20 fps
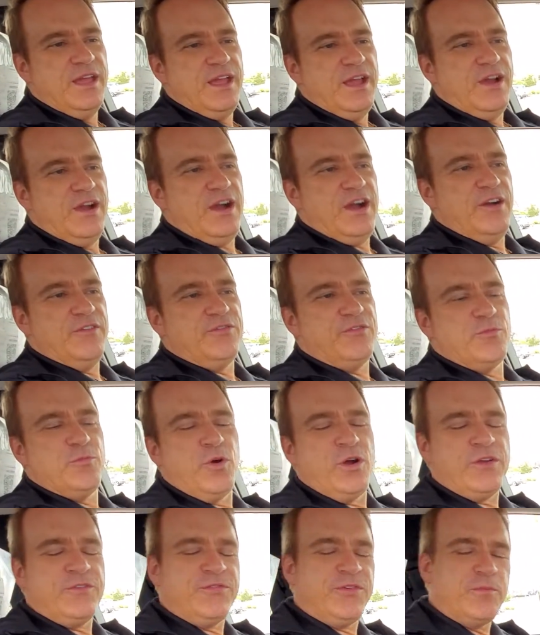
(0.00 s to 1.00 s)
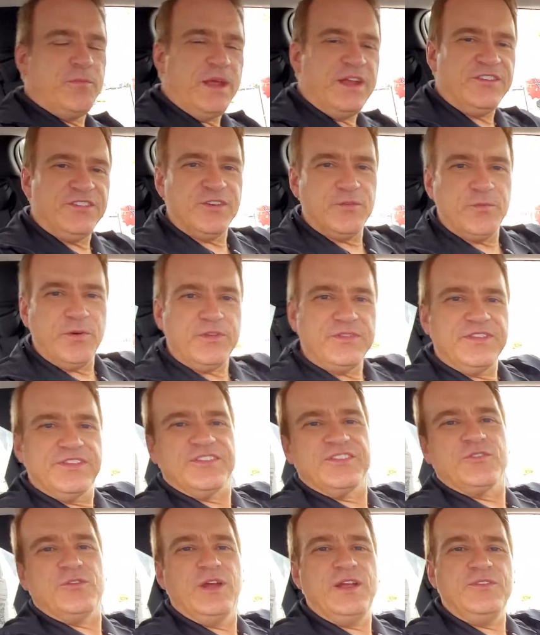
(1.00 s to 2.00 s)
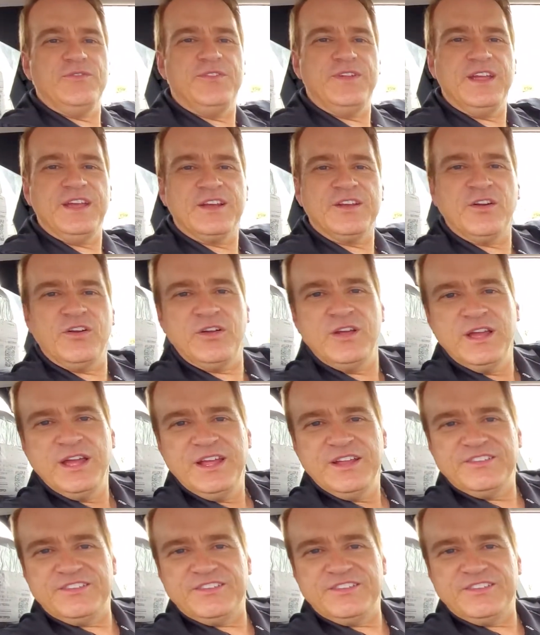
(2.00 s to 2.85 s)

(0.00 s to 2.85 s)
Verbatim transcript: Uh, for more information about this great vehicle,